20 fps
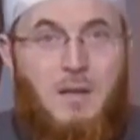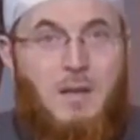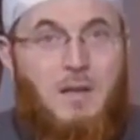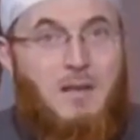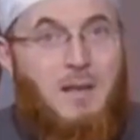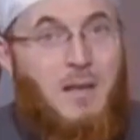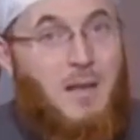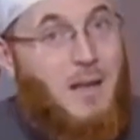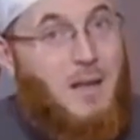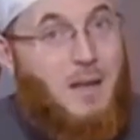The
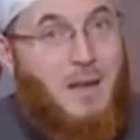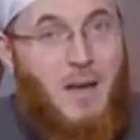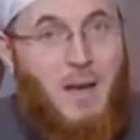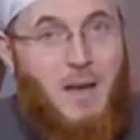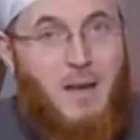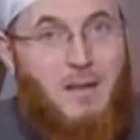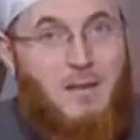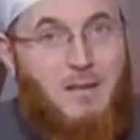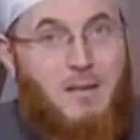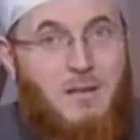second
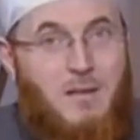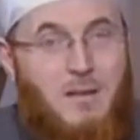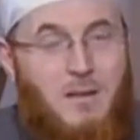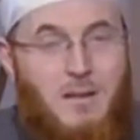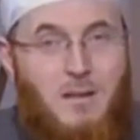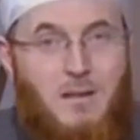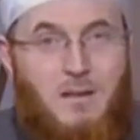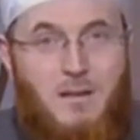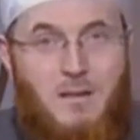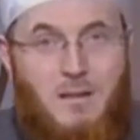case
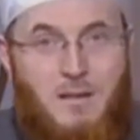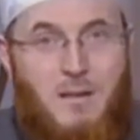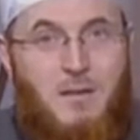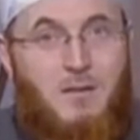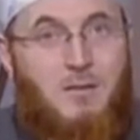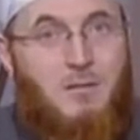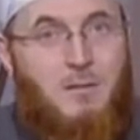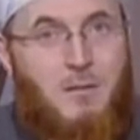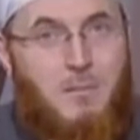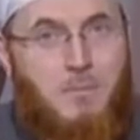is a
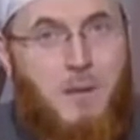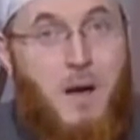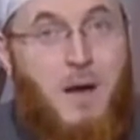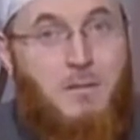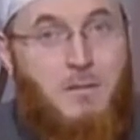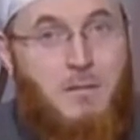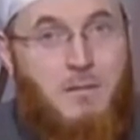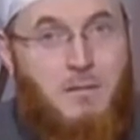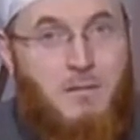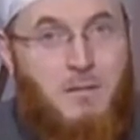state of
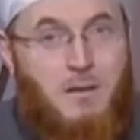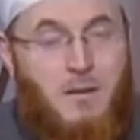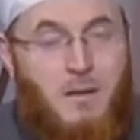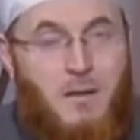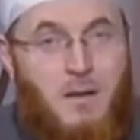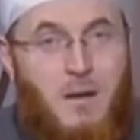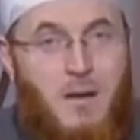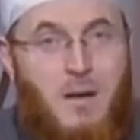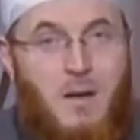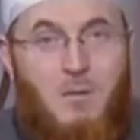apostasy,
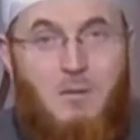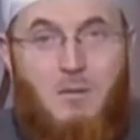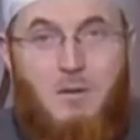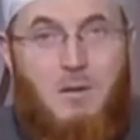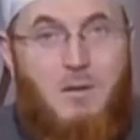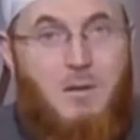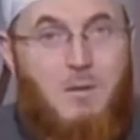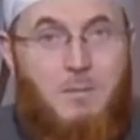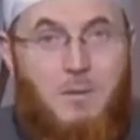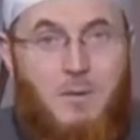
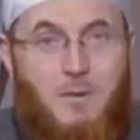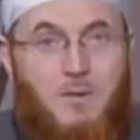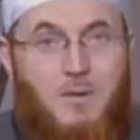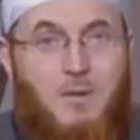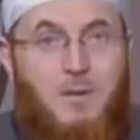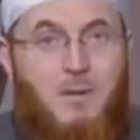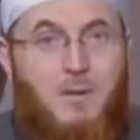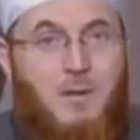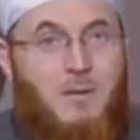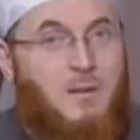where the
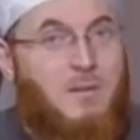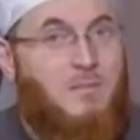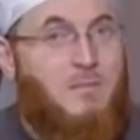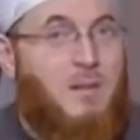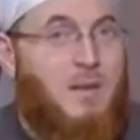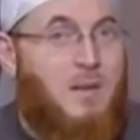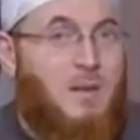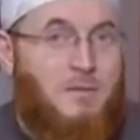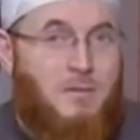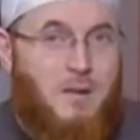person doesn't
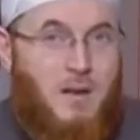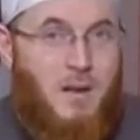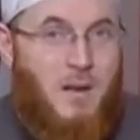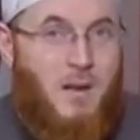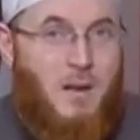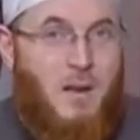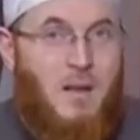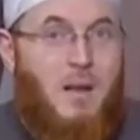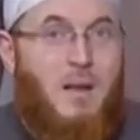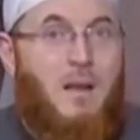believe in
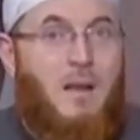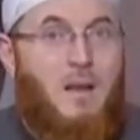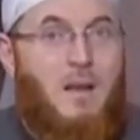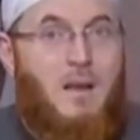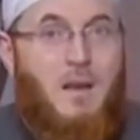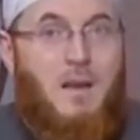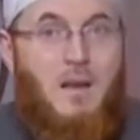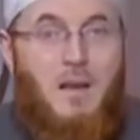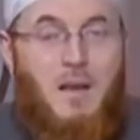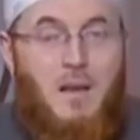Allah
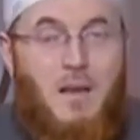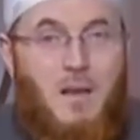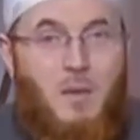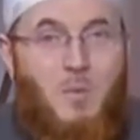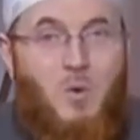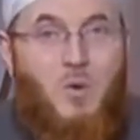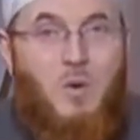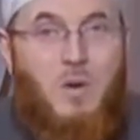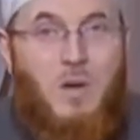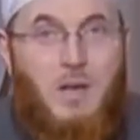
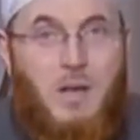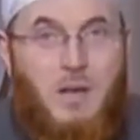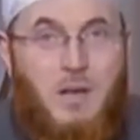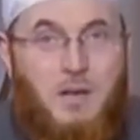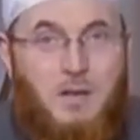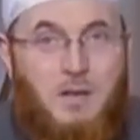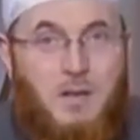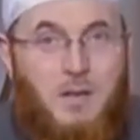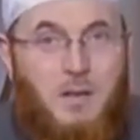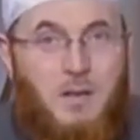anymore. He
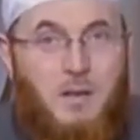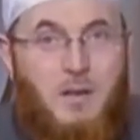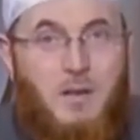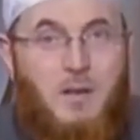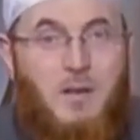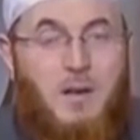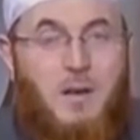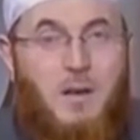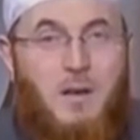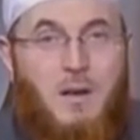
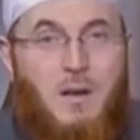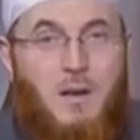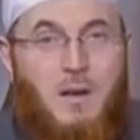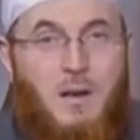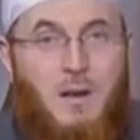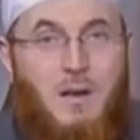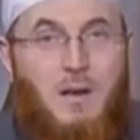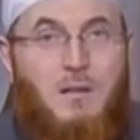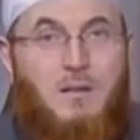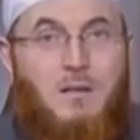rejected
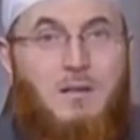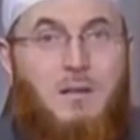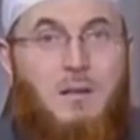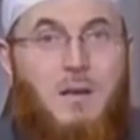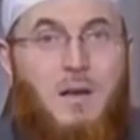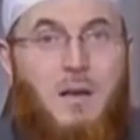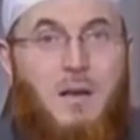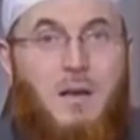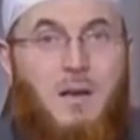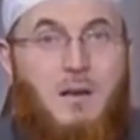his
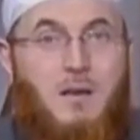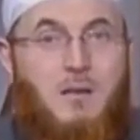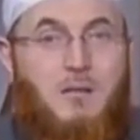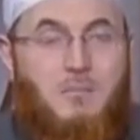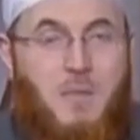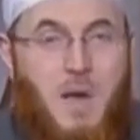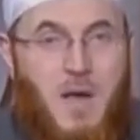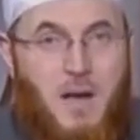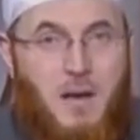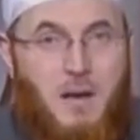
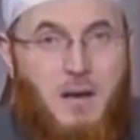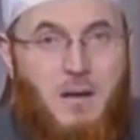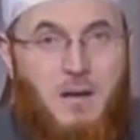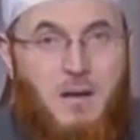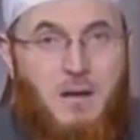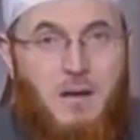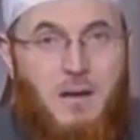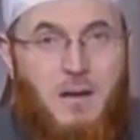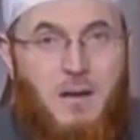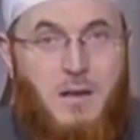command.
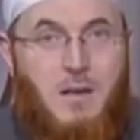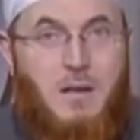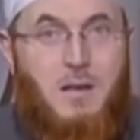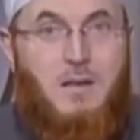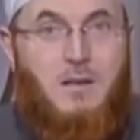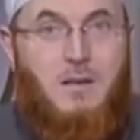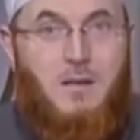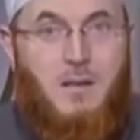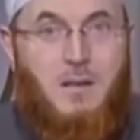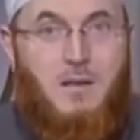He
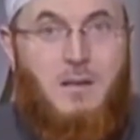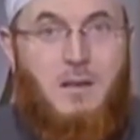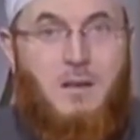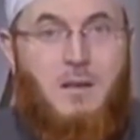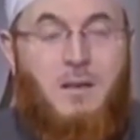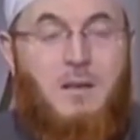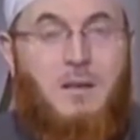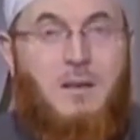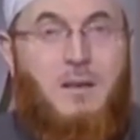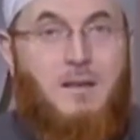
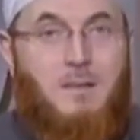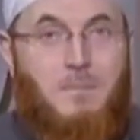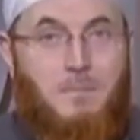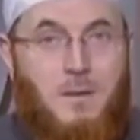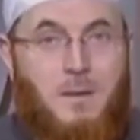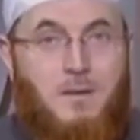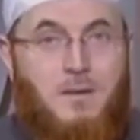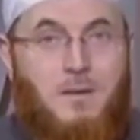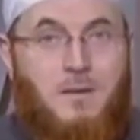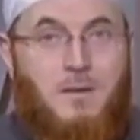rejected his
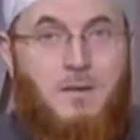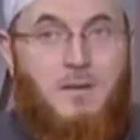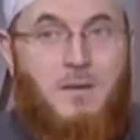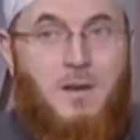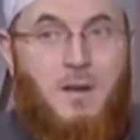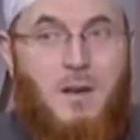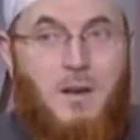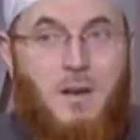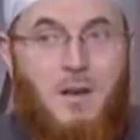presence.